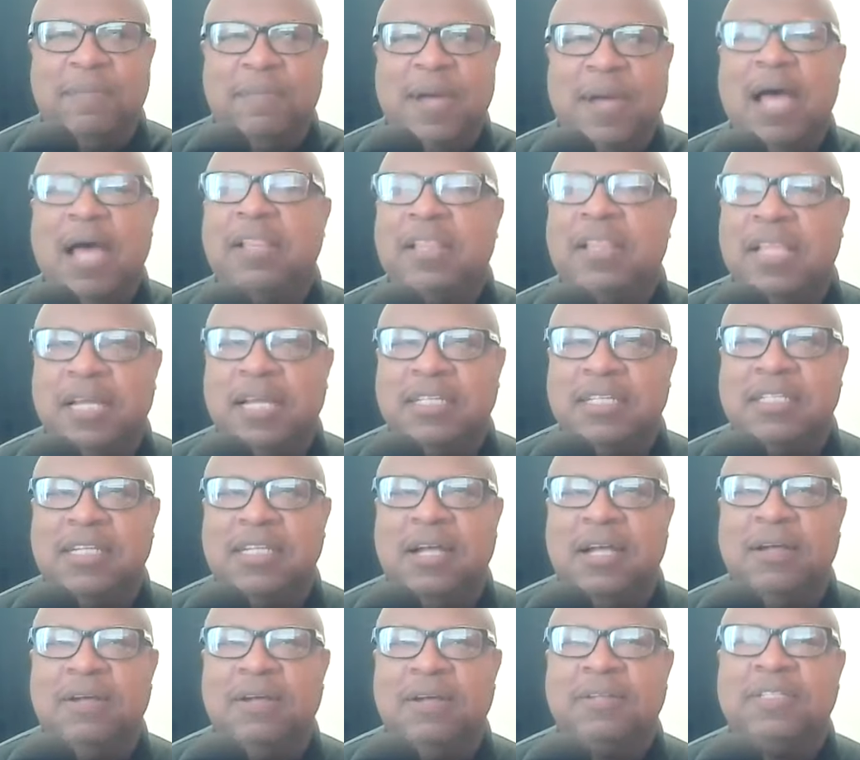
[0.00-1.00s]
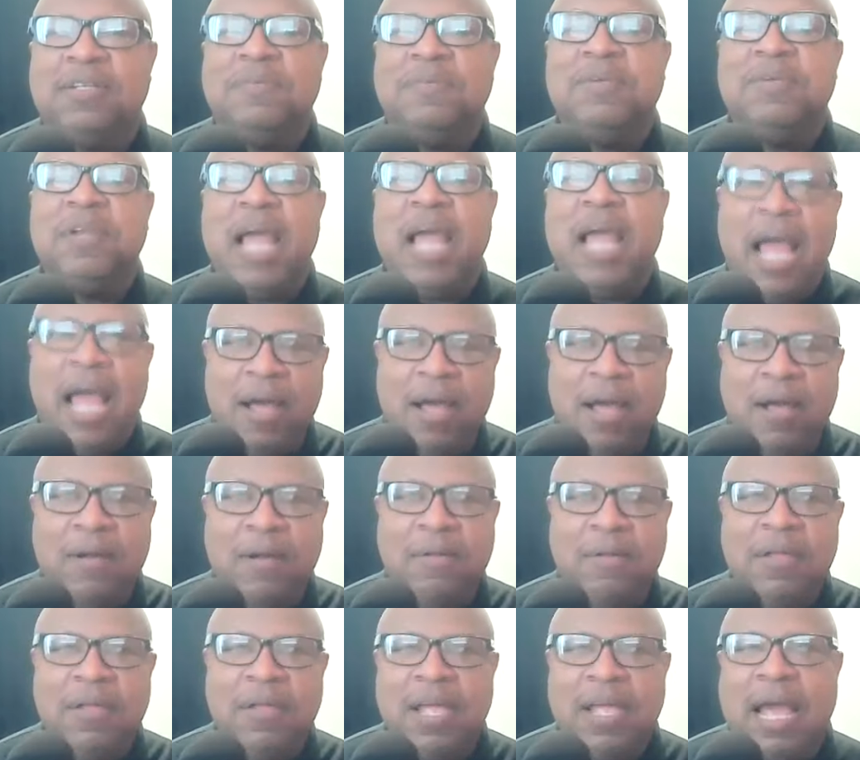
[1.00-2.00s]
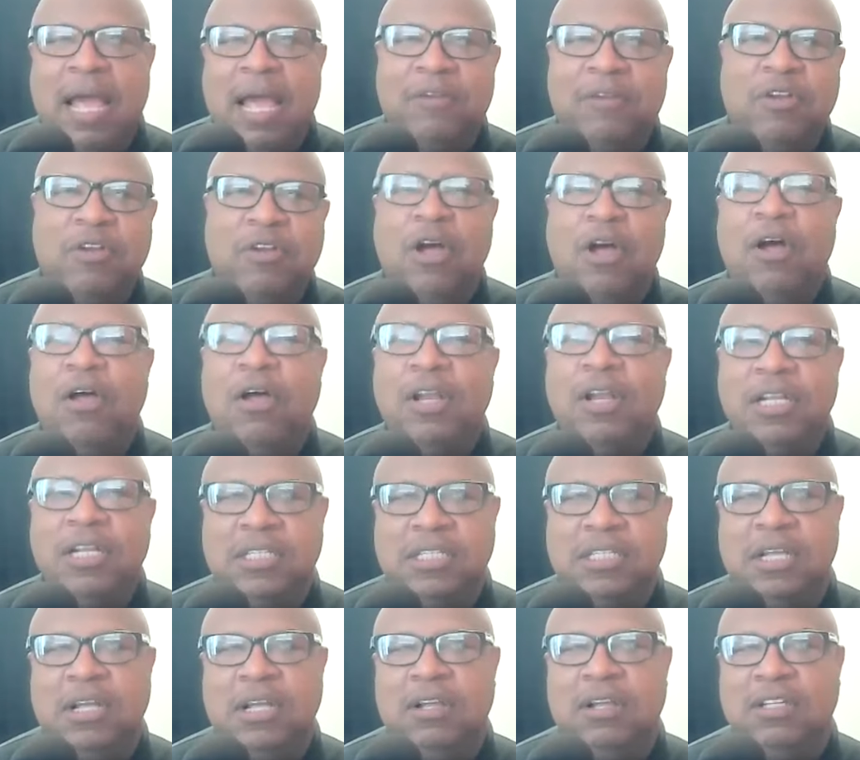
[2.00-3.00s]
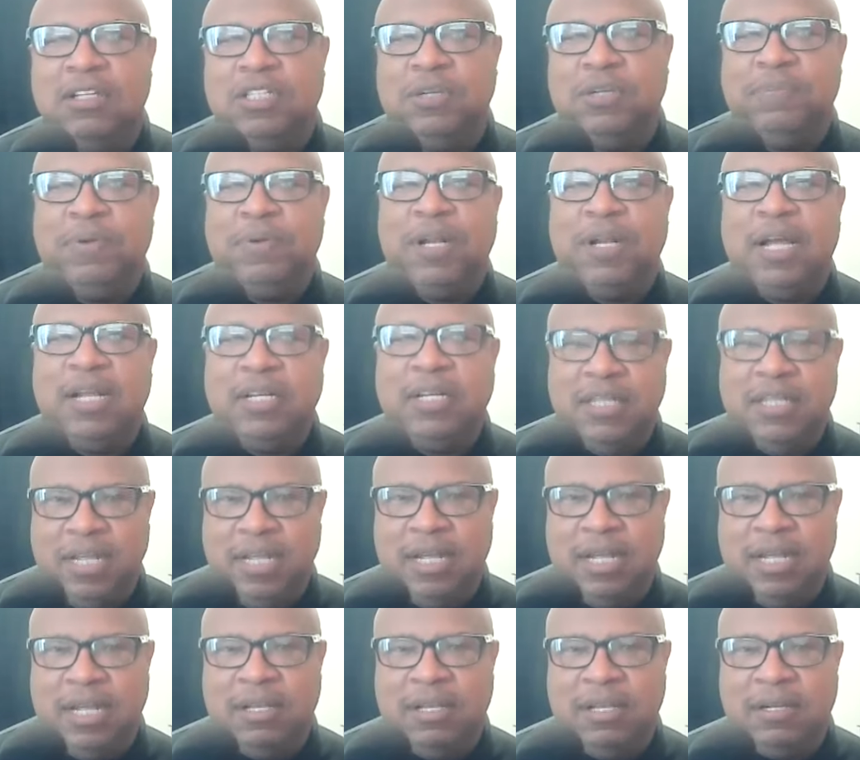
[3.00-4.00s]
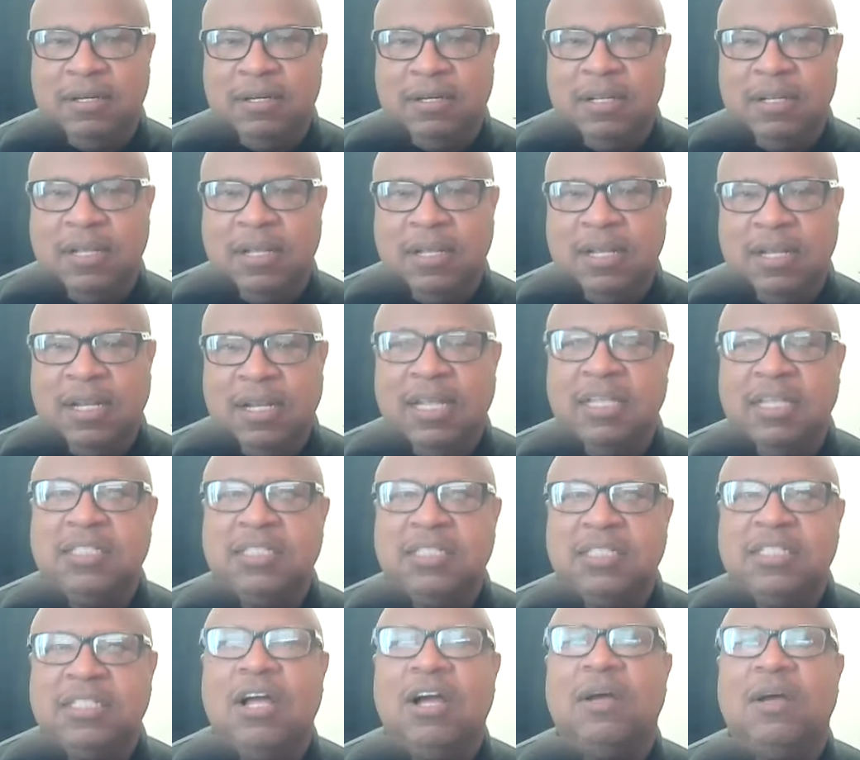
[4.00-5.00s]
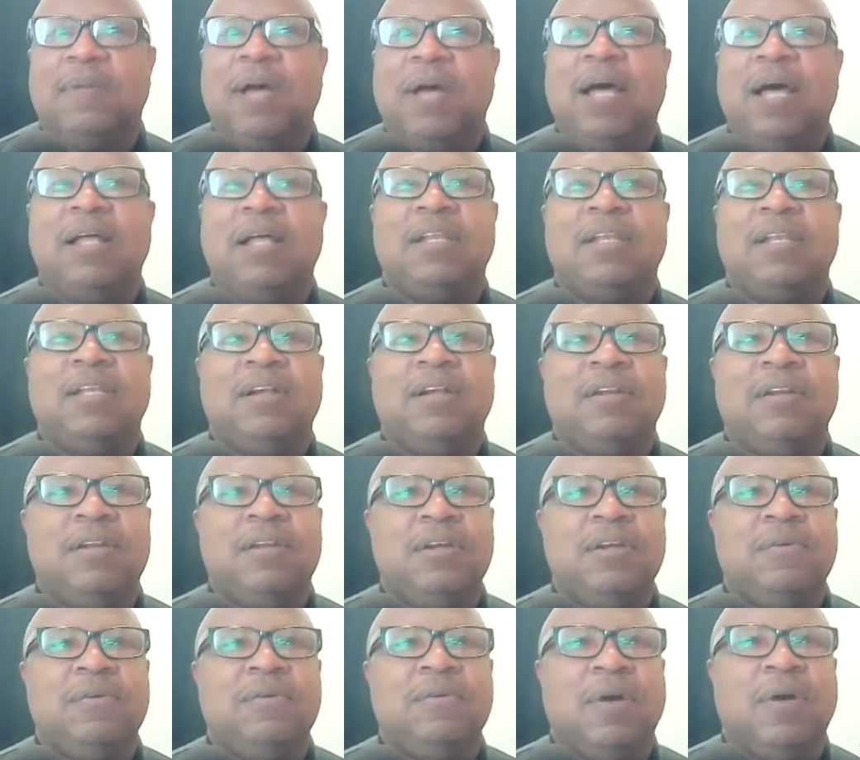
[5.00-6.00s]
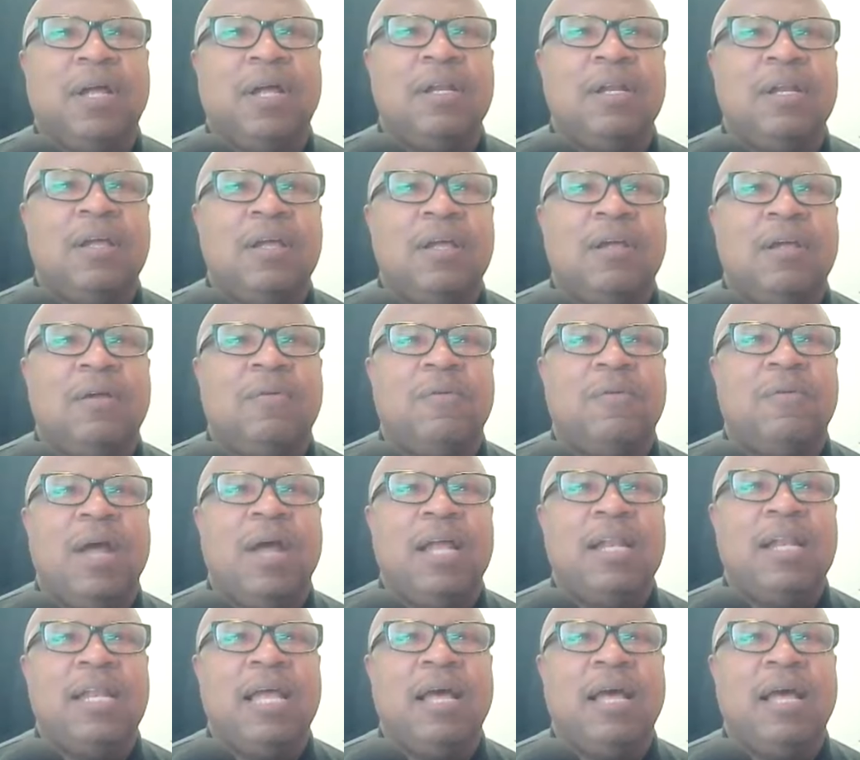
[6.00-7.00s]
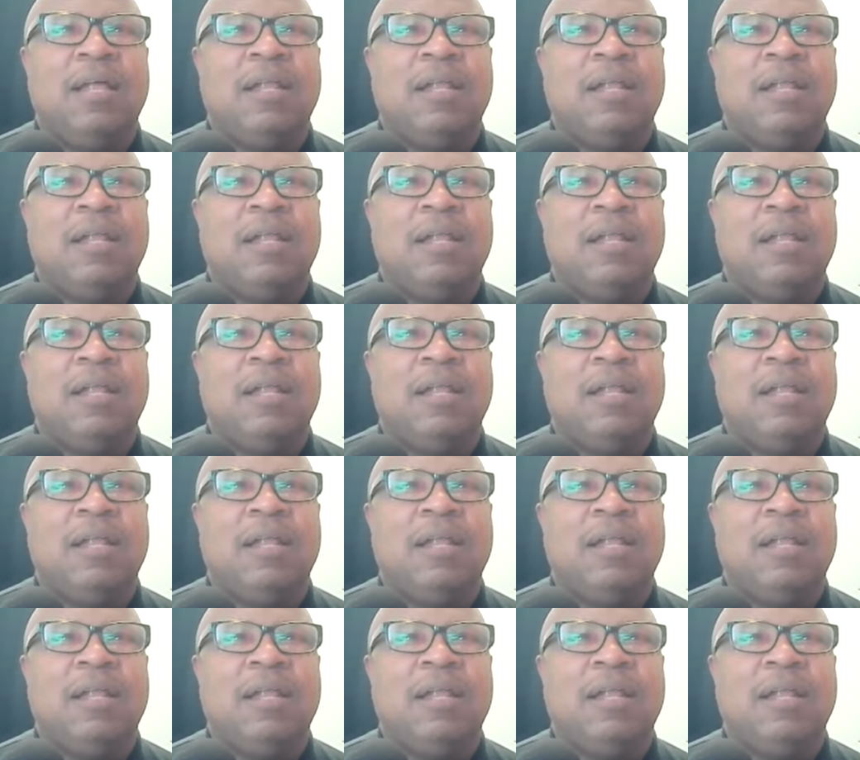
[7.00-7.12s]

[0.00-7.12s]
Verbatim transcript: about mm-hmm. that song. So now, after all these songs you put out together, let's talk about your new one right mm-hmm.